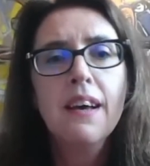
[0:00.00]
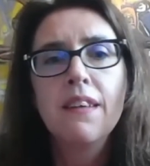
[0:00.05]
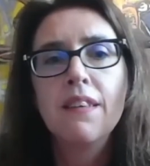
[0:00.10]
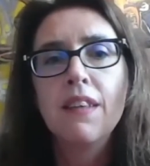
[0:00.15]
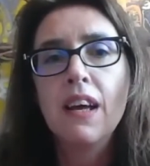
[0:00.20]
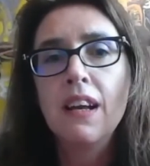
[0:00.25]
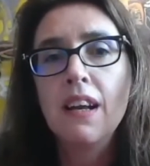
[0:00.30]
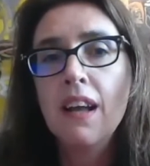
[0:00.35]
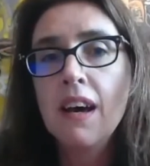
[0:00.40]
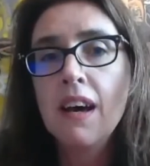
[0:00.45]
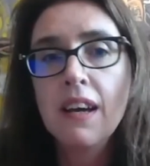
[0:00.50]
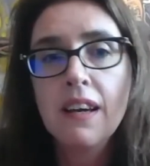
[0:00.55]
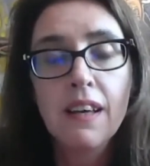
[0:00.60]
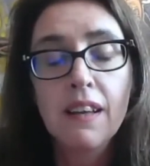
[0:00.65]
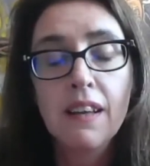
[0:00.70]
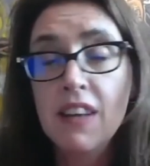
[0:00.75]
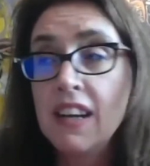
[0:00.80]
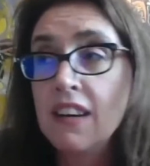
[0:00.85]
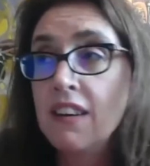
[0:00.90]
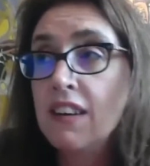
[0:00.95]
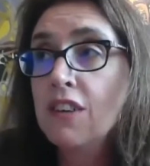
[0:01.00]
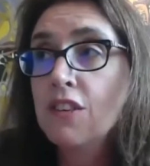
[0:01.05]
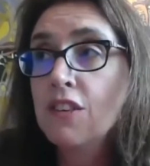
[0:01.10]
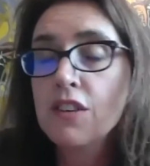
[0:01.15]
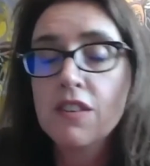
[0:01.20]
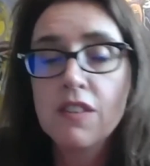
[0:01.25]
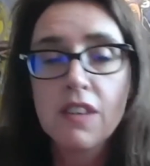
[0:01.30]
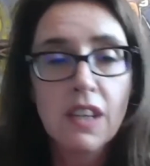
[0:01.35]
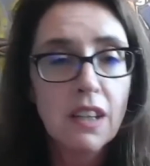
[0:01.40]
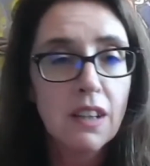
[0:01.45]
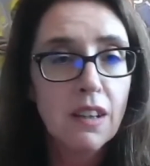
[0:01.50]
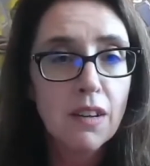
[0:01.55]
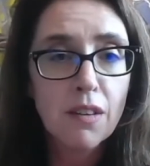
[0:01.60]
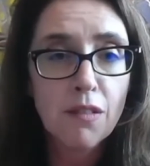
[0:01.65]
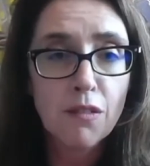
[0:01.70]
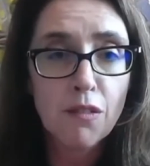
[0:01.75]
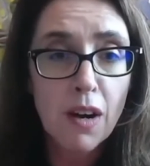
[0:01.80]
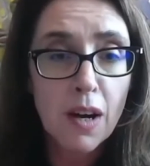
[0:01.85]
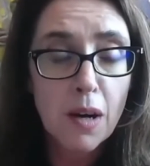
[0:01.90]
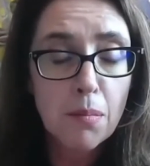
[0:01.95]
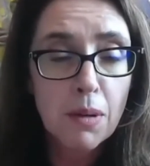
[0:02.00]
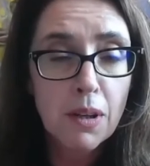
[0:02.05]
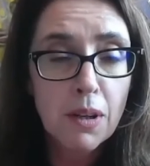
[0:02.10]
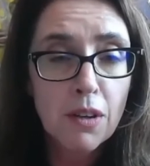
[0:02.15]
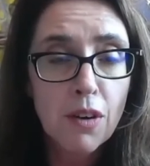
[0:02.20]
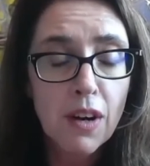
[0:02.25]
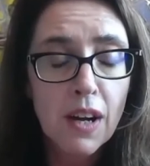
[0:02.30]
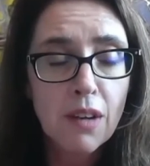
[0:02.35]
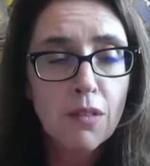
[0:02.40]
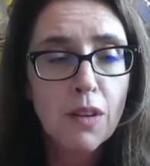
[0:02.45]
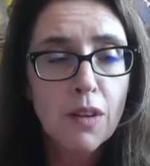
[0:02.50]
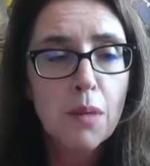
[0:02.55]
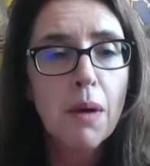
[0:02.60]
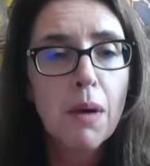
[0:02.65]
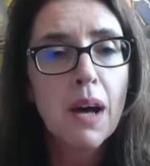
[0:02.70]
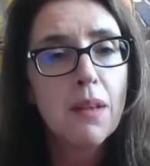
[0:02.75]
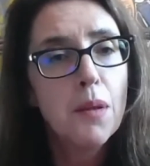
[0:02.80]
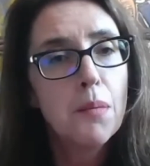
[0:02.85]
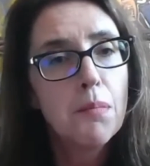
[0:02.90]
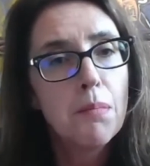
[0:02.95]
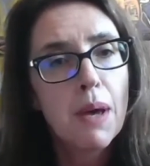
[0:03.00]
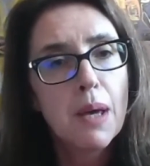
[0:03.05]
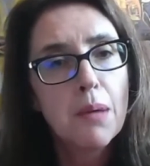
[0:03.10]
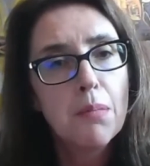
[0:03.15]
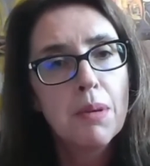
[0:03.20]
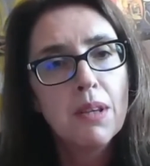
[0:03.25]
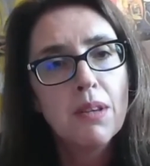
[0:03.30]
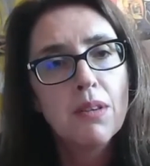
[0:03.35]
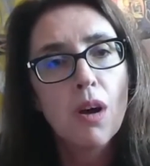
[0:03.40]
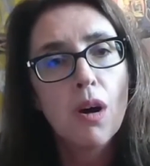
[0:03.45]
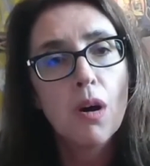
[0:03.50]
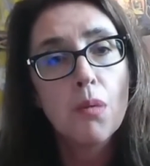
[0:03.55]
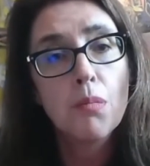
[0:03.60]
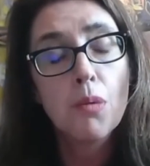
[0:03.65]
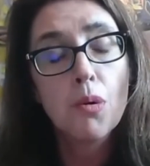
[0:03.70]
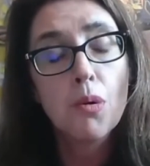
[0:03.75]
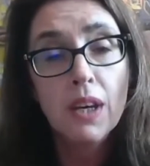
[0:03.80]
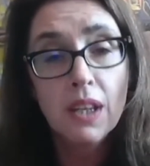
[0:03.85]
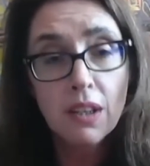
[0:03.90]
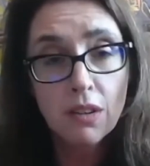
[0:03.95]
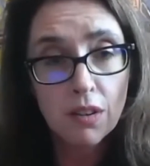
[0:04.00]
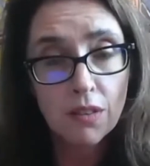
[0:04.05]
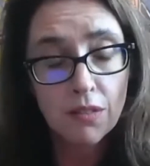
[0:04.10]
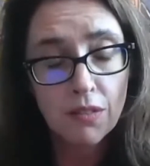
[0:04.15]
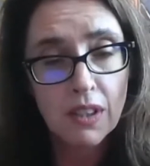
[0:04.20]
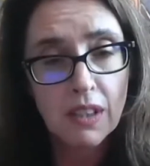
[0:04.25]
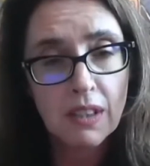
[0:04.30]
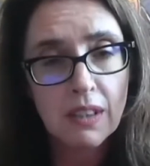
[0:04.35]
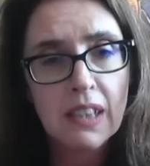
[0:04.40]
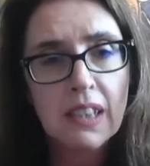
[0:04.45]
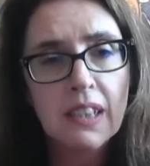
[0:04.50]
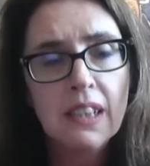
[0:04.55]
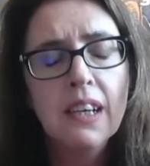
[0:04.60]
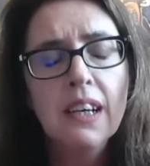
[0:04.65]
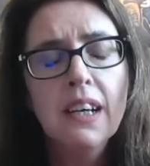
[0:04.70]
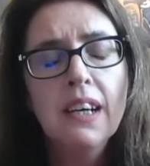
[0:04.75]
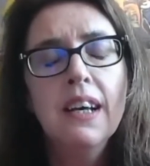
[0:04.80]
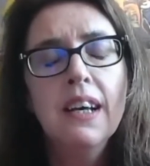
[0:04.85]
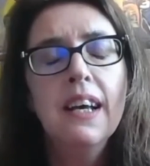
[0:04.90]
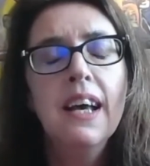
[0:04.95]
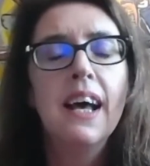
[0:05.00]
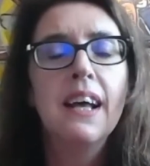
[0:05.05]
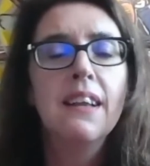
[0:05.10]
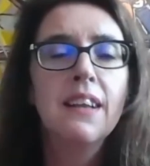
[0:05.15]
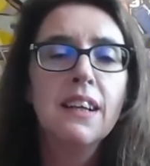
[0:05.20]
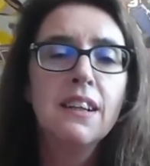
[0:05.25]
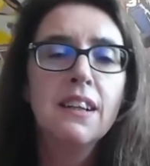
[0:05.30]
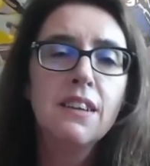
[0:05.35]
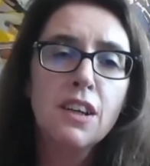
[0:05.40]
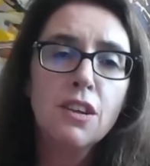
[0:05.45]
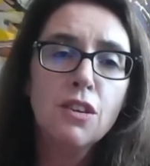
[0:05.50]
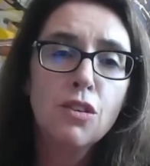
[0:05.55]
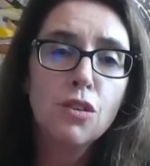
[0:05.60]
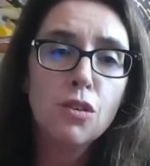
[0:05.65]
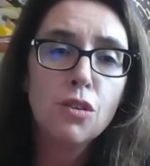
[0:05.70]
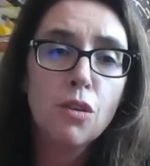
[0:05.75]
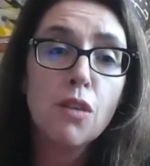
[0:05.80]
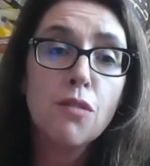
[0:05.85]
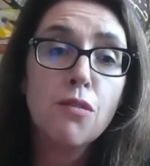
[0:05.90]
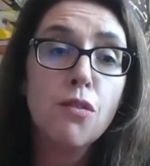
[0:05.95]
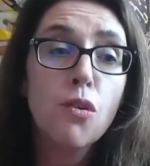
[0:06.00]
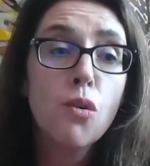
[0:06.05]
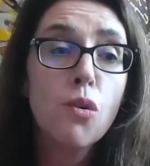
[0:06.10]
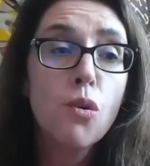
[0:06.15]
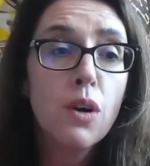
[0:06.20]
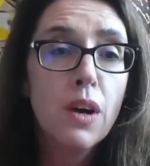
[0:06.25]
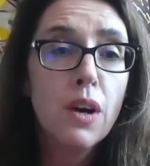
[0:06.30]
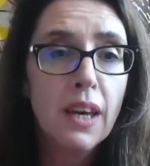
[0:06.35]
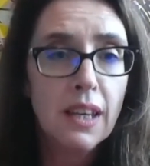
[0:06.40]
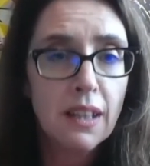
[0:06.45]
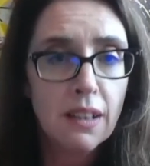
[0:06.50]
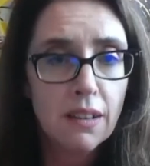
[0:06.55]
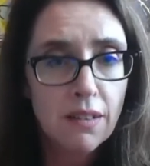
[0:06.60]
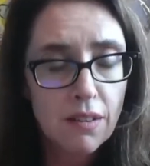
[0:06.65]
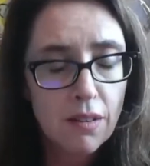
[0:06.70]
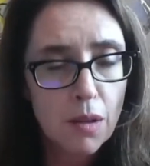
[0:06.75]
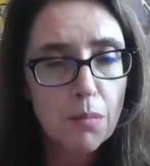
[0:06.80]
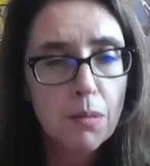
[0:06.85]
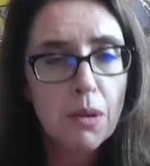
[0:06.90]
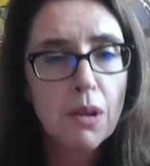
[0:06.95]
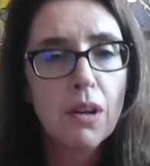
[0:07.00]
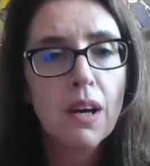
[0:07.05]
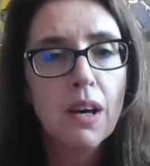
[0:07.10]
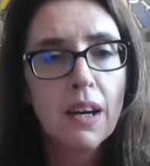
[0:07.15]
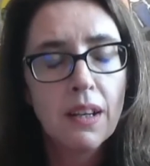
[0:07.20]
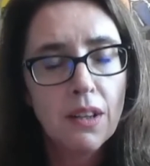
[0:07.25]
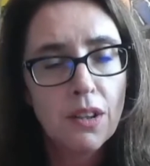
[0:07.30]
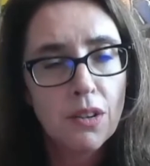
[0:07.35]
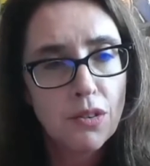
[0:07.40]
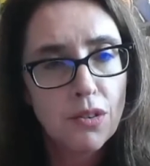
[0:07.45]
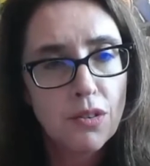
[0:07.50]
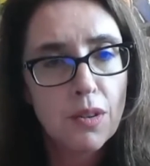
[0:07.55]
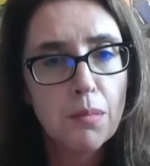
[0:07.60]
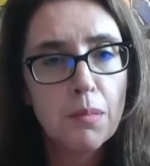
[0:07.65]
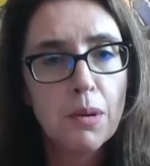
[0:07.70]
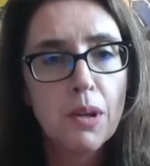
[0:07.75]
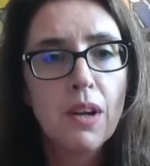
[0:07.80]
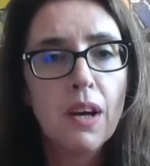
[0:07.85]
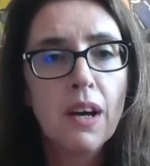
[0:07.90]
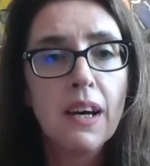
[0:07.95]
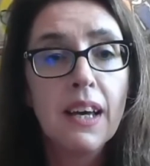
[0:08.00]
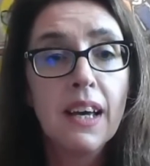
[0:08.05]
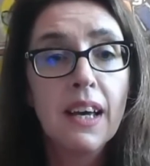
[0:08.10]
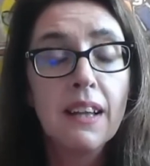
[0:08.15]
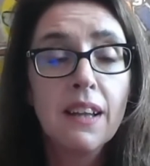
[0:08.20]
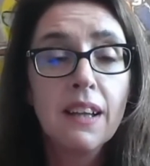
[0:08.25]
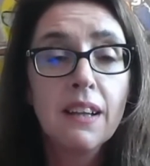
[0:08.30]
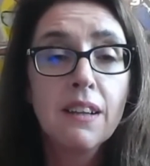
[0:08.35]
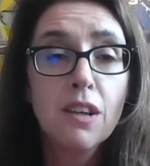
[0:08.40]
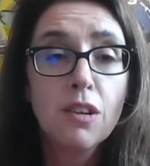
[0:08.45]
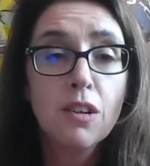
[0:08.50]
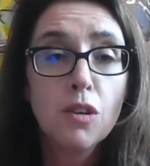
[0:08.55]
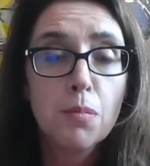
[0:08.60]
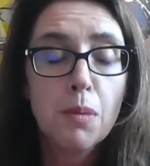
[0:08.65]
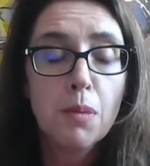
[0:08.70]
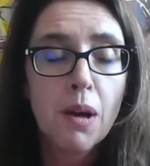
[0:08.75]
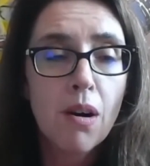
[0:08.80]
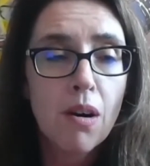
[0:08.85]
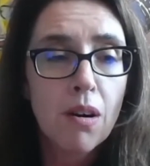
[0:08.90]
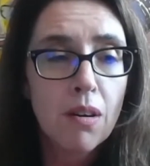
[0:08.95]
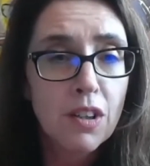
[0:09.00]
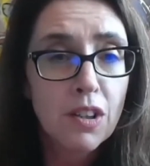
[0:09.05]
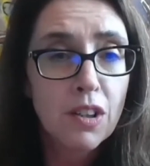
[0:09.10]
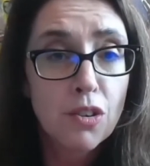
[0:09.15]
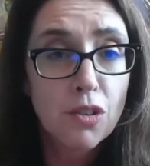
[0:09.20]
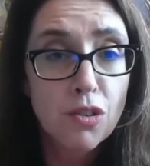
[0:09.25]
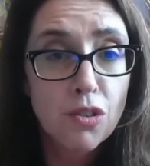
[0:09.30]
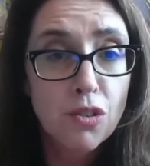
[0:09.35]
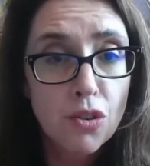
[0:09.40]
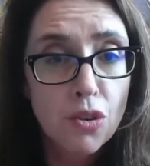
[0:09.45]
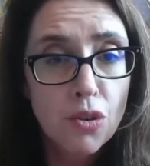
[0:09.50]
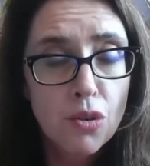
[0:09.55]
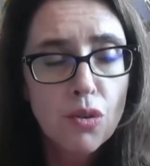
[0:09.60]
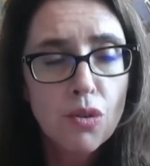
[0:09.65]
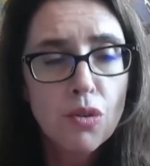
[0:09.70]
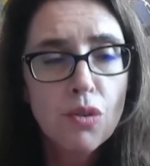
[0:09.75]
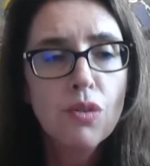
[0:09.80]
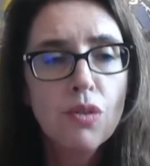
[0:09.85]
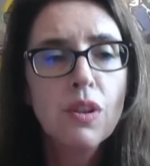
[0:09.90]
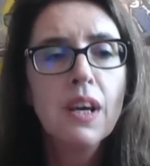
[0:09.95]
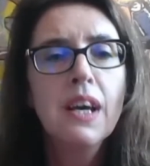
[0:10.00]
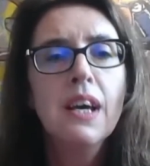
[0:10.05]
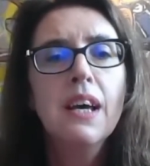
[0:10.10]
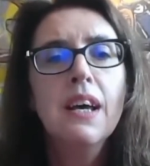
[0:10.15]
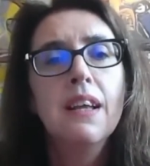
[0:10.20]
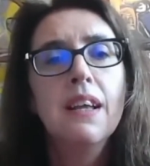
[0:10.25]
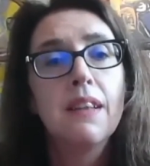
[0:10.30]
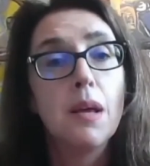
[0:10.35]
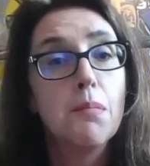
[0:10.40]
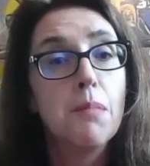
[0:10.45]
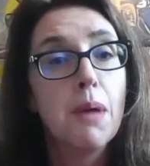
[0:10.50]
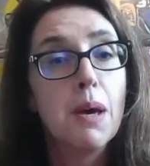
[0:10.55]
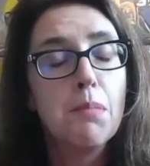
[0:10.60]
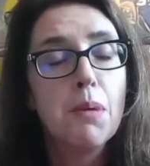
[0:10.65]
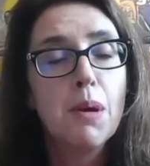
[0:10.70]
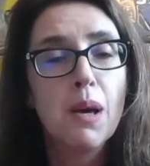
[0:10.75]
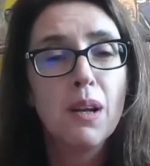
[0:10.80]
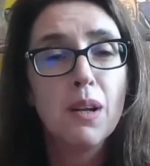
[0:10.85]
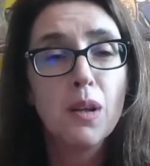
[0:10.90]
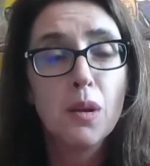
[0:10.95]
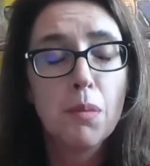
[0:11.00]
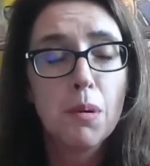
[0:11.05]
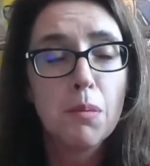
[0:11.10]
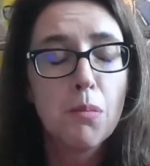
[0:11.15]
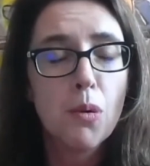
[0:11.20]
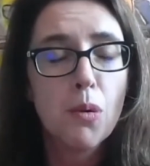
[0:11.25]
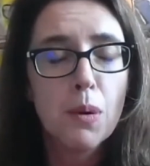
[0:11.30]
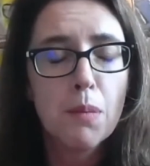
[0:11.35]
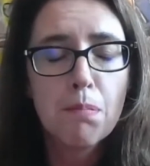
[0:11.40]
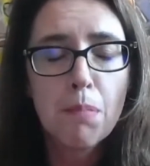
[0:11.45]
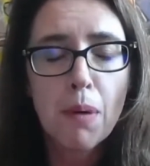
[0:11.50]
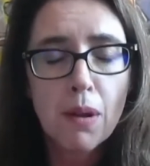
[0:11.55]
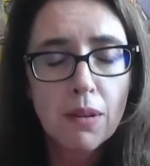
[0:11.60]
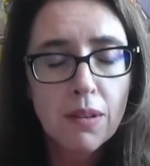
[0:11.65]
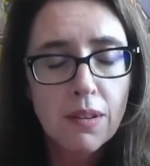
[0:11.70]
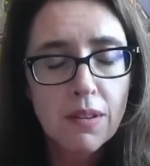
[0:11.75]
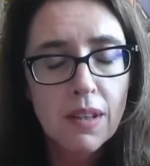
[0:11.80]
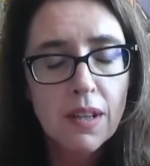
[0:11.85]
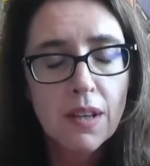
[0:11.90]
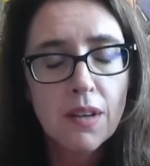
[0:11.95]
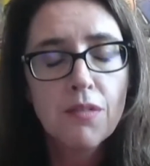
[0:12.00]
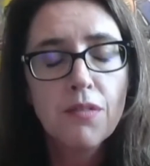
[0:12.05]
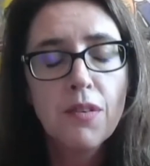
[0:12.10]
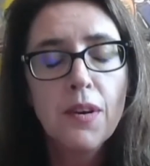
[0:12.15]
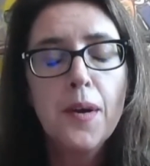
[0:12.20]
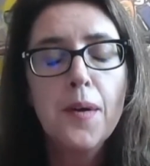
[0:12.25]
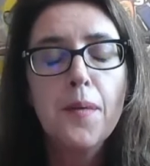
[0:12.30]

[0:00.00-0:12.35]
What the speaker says: They like and they're interested in the environment around them. Other babies are more introverted and they tend to avoid stimuli, new stimuli, and they tend to be harder to soothe. They may be a little bit more impulsive.